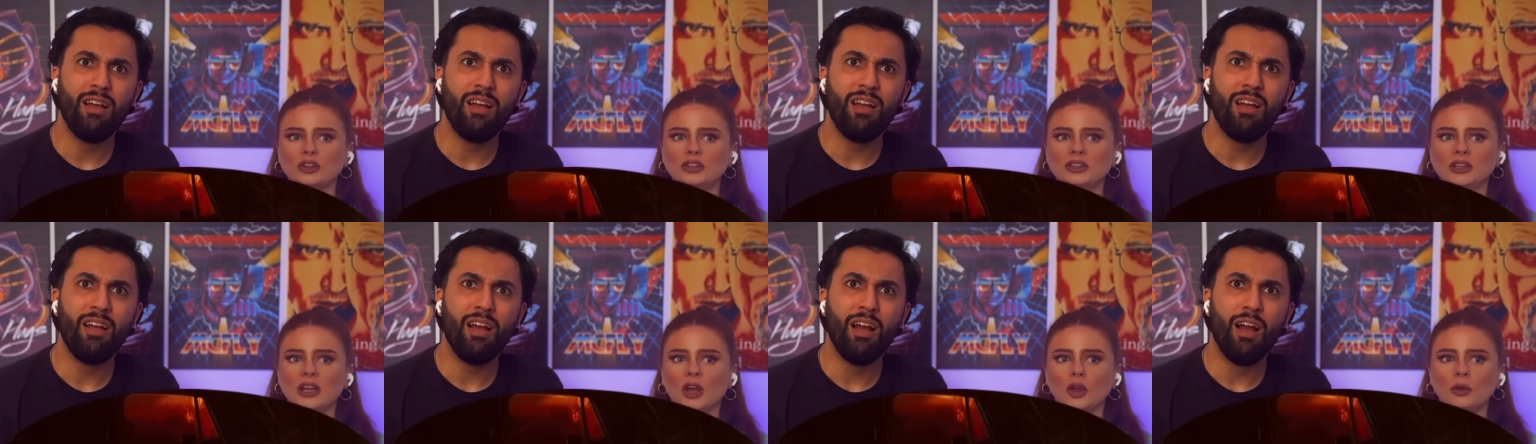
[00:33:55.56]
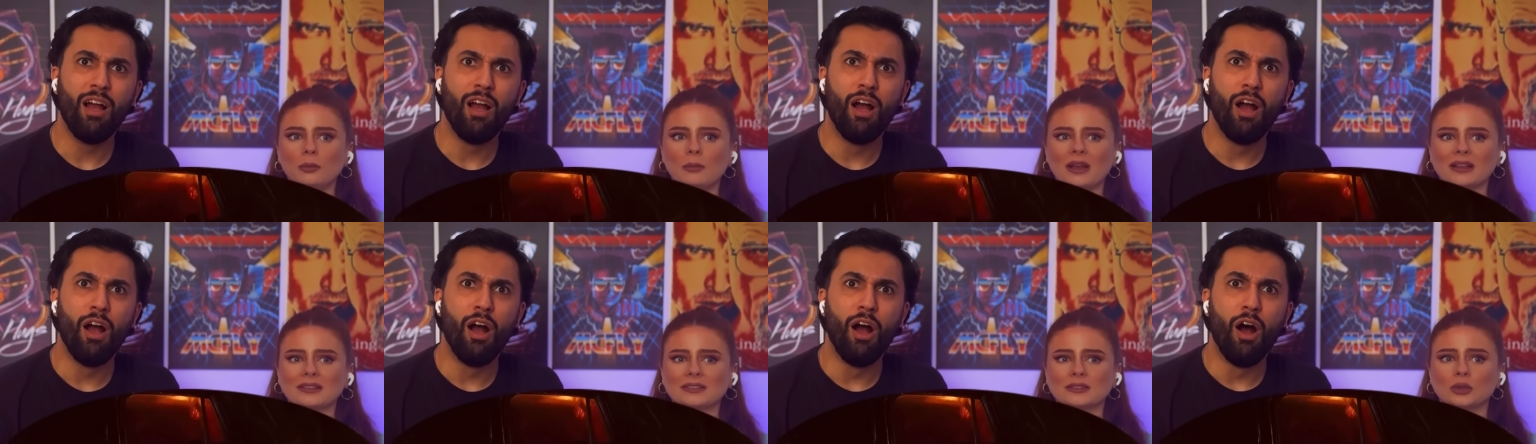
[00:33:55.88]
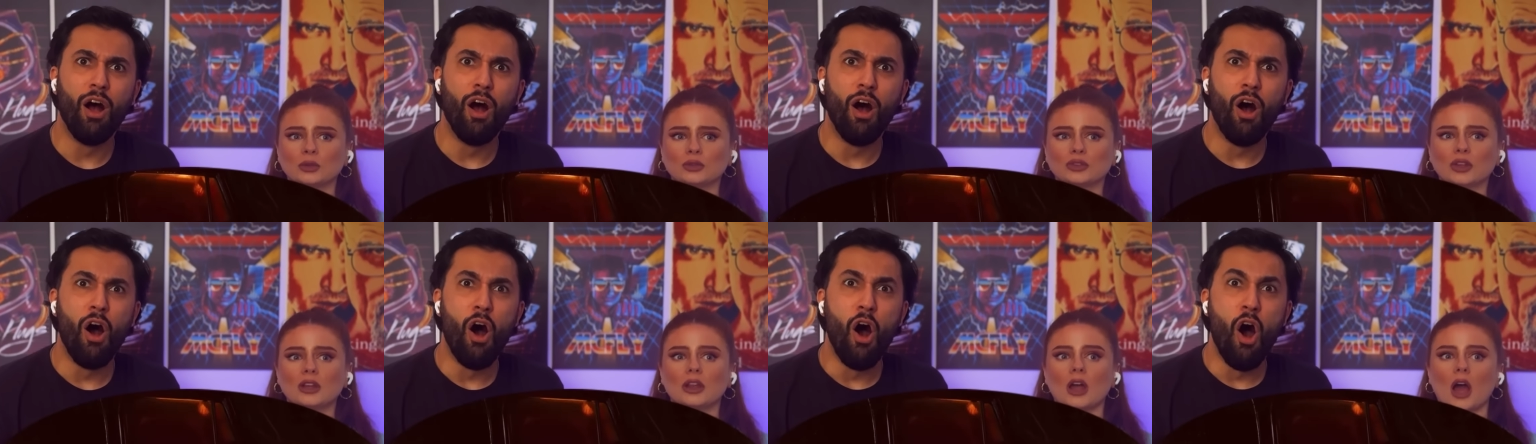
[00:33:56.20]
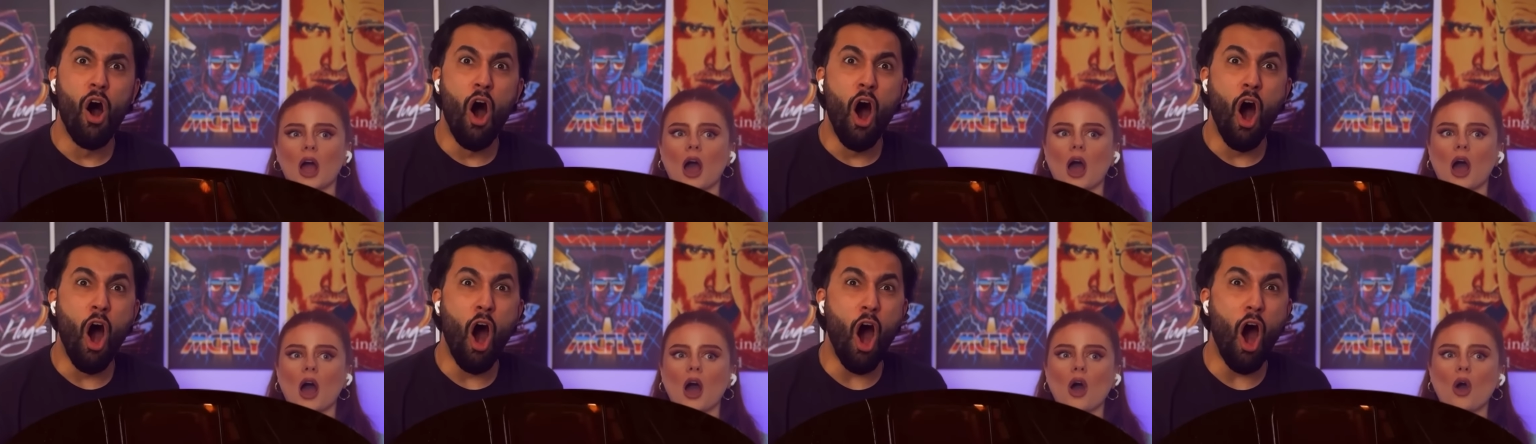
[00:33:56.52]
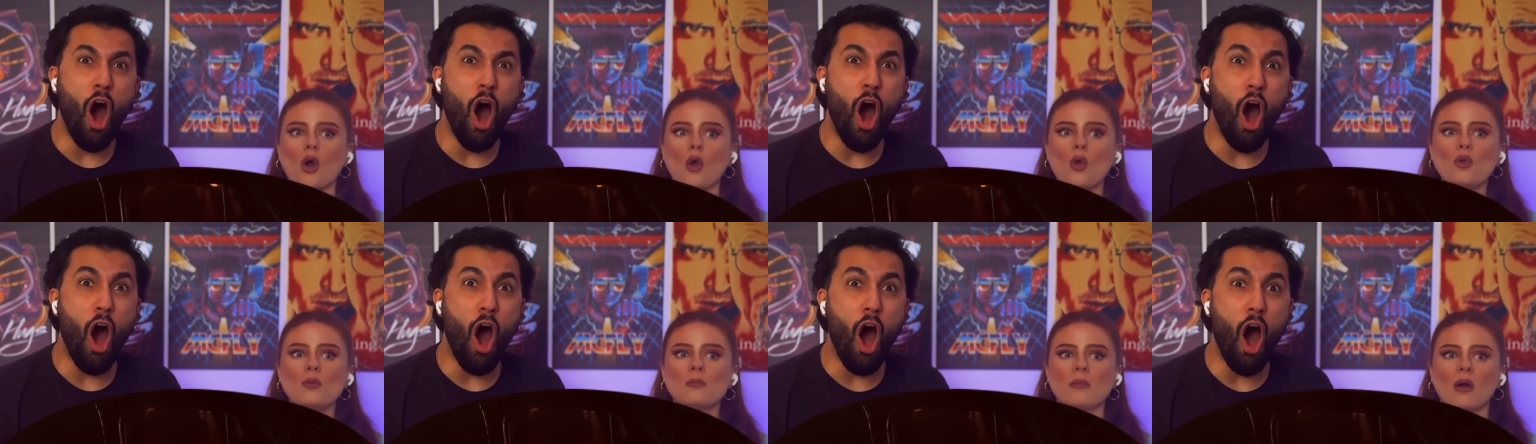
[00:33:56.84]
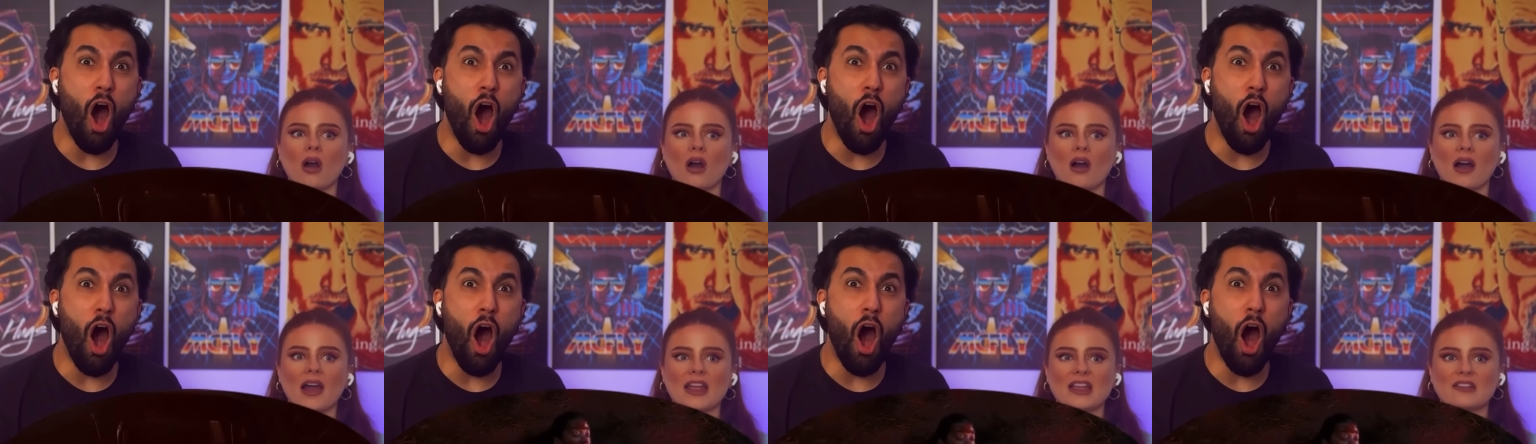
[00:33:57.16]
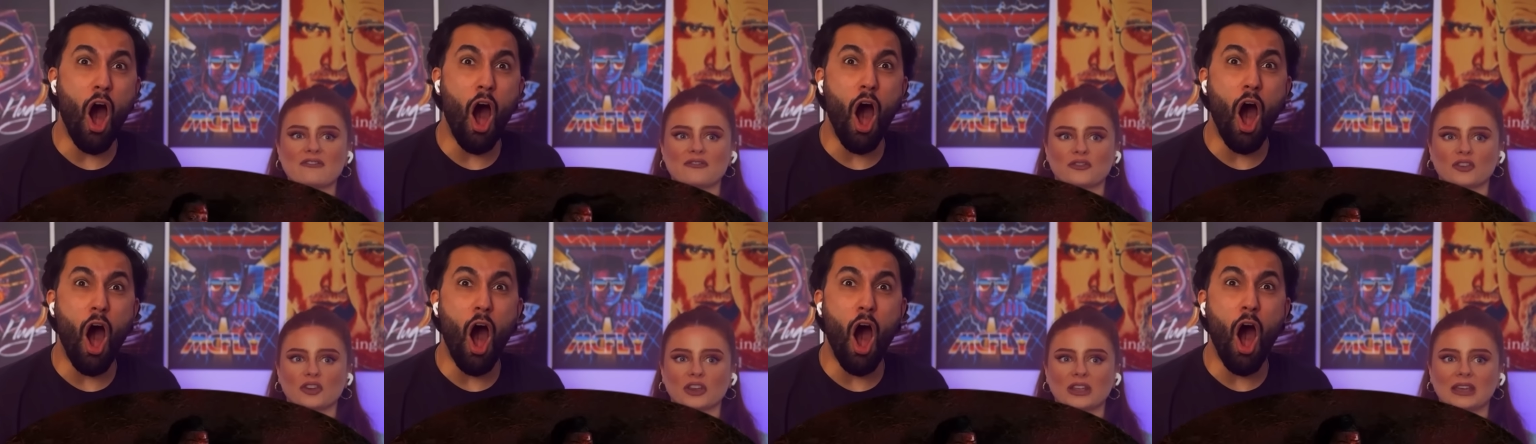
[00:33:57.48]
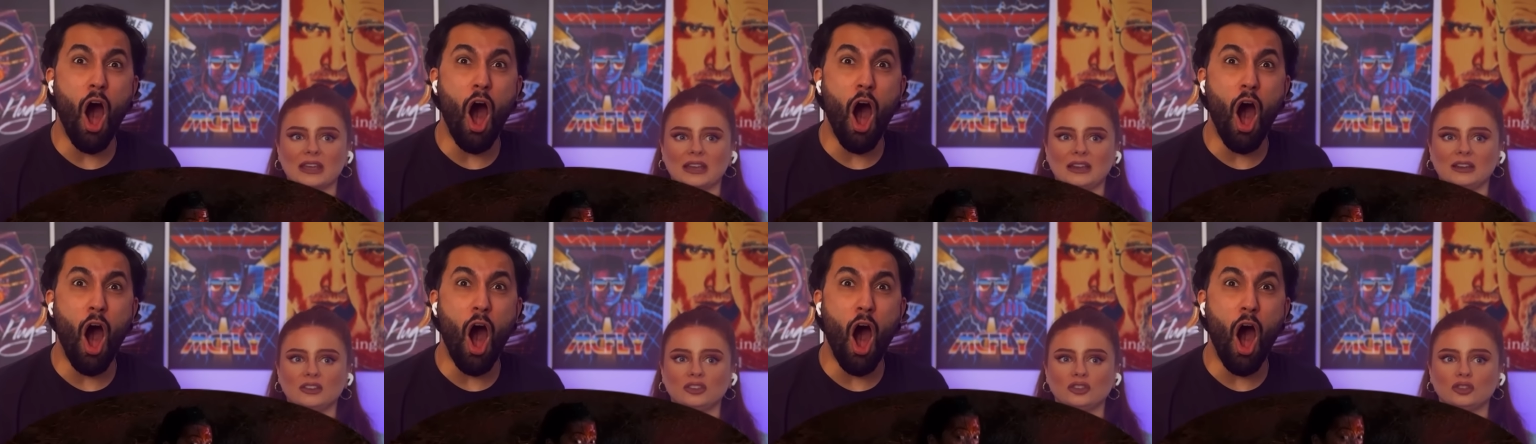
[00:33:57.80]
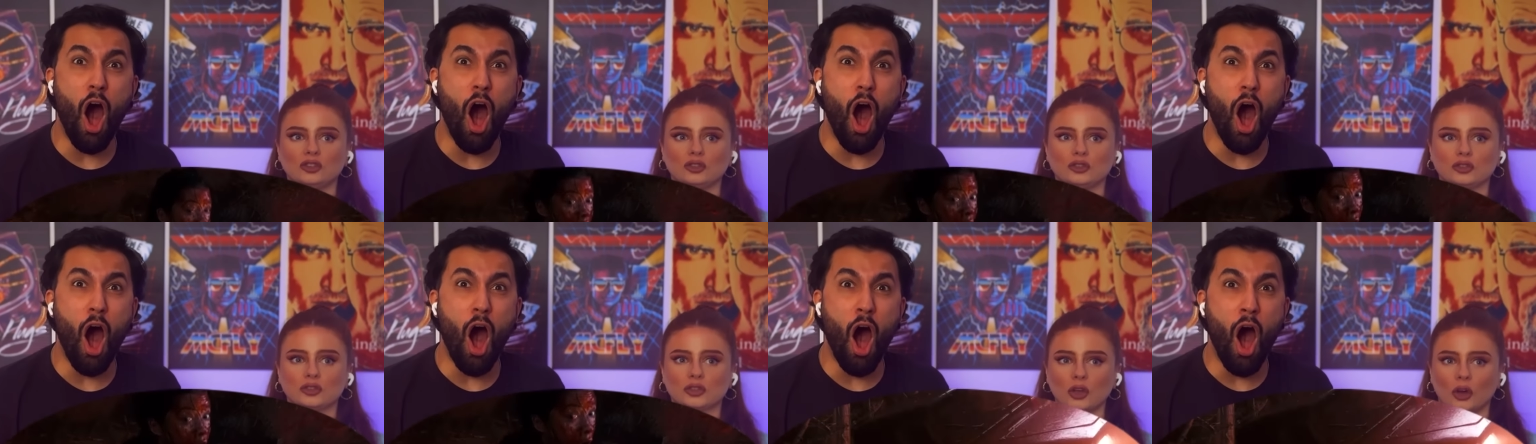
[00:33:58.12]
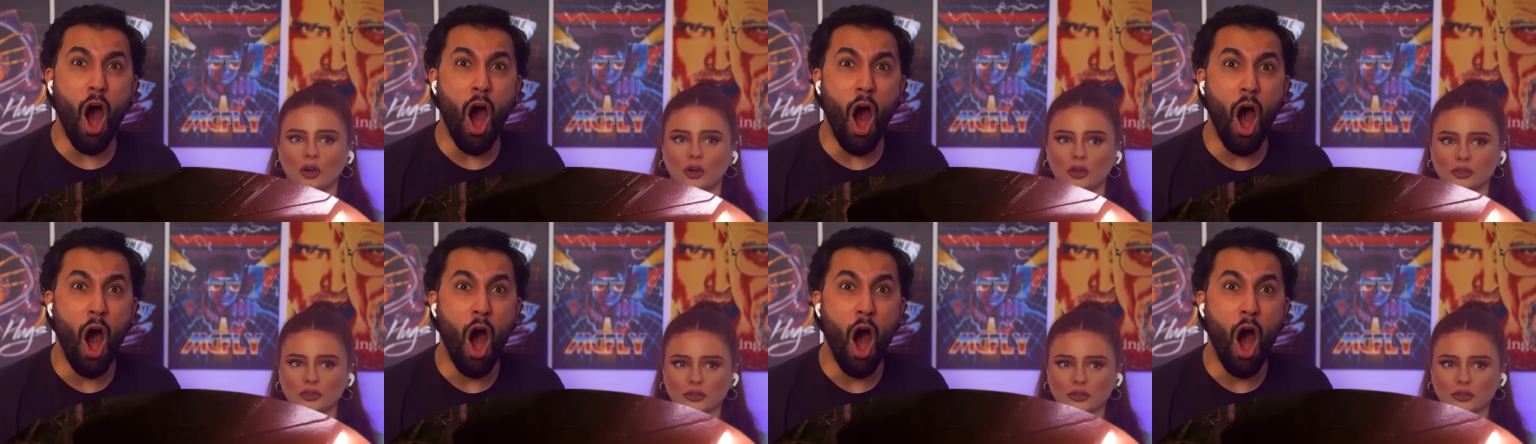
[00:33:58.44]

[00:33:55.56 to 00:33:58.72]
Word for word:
Speaker 1: no muscles on. Oh my friggin' God.